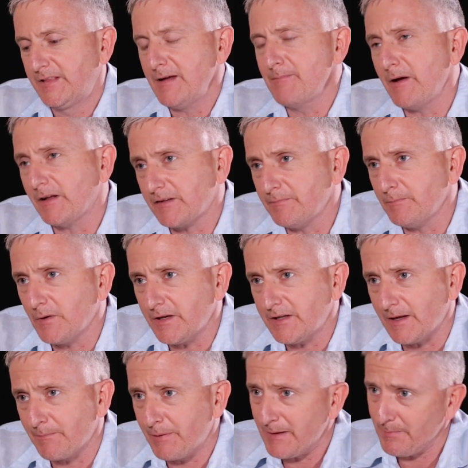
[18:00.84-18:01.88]
The amount of money
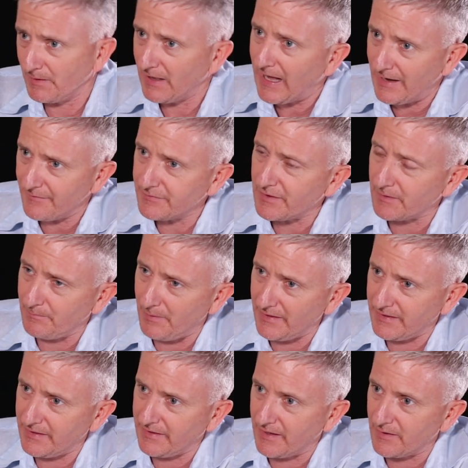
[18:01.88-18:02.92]
that people have in their
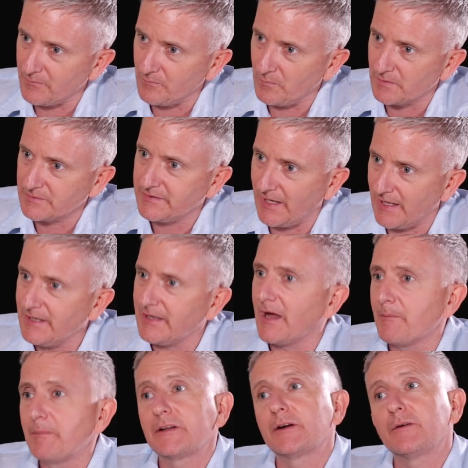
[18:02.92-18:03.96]
bank account will tell you
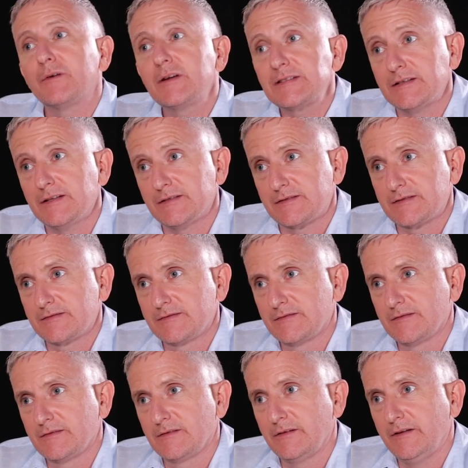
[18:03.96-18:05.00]
how big their reason is.
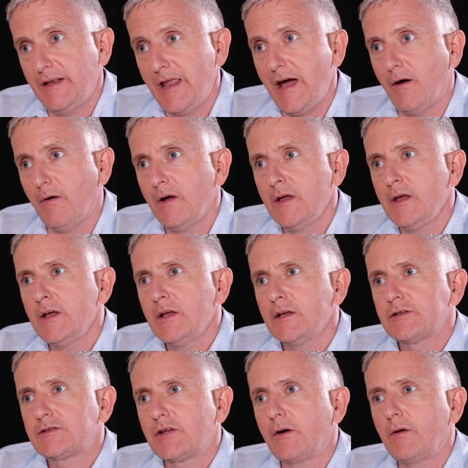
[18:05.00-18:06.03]
Now,
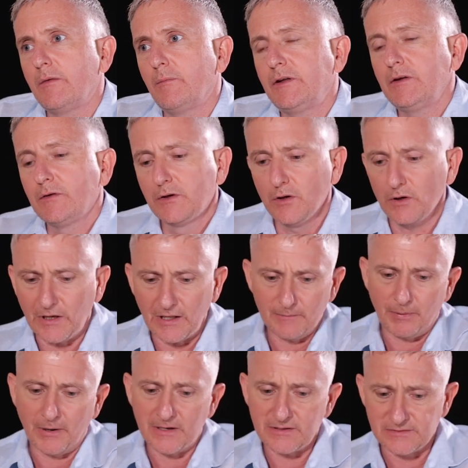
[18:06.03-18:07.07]
so when you look at
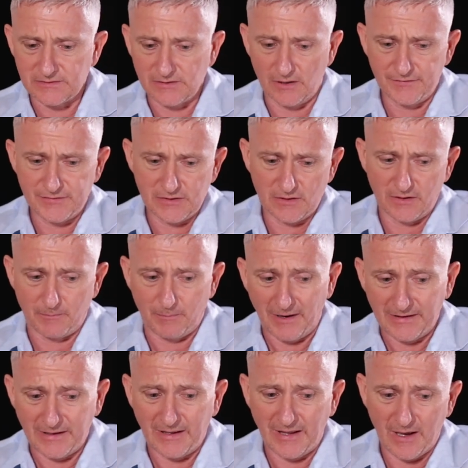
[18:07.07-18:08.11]
a person's lifestyle, their
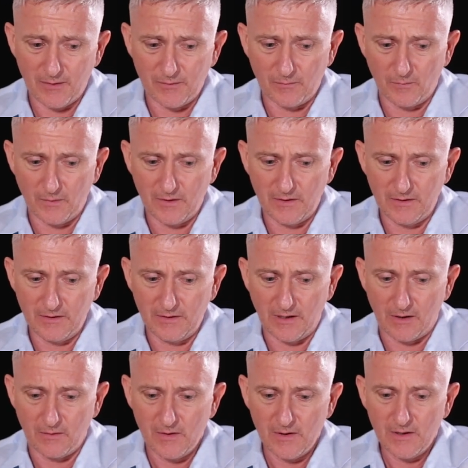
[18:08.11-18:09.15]
bank account, you
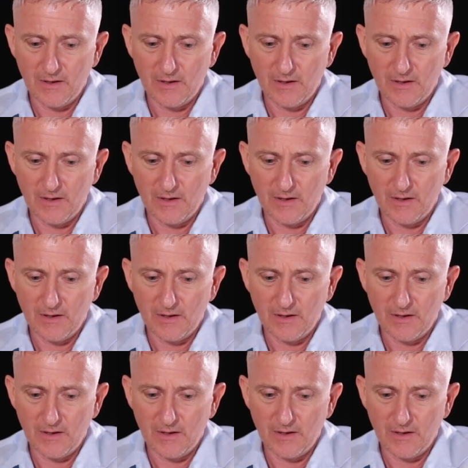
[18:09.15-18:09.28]
know,